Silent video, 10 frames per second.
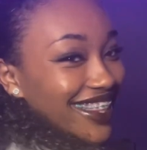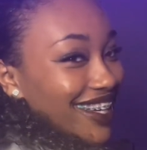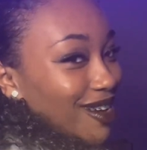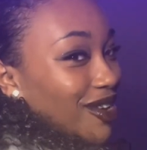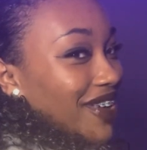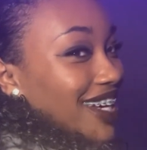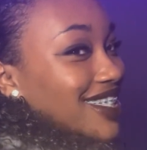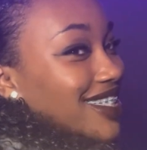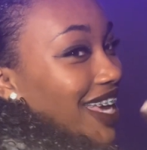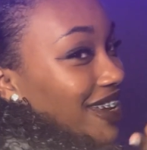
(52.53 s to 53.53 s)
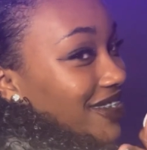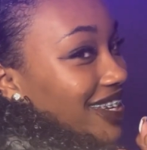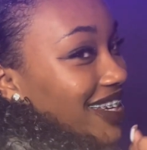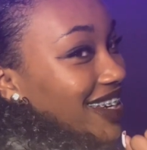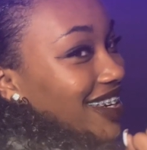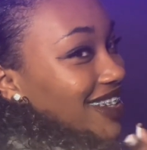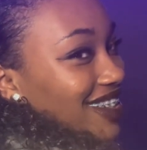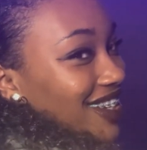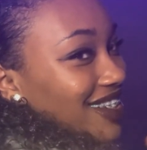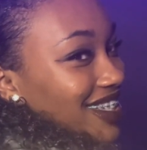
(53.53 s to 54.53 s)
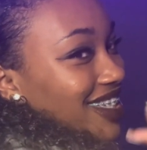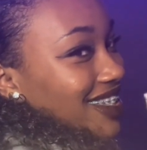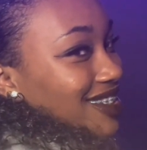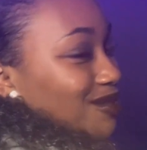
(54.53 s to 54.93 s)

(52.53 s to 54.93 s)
All my packages came in literally this